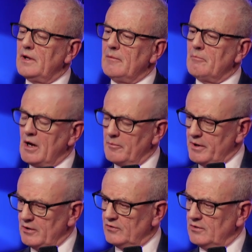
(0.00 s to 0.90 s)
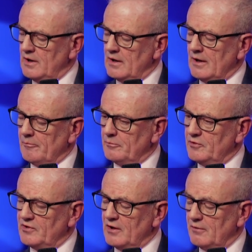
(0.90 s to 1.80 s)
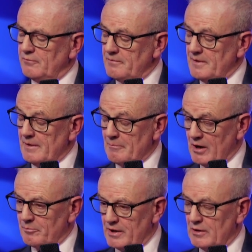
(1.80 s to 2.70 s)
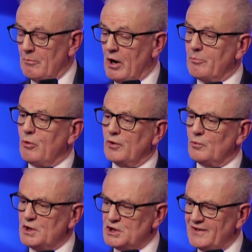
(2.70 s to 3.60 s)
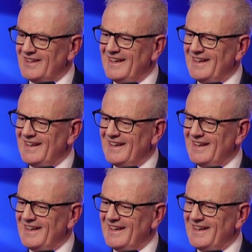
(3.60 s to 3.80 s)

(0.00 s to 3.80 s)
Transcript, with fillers: in my opinion, um, serve, in my opinion, my point, which is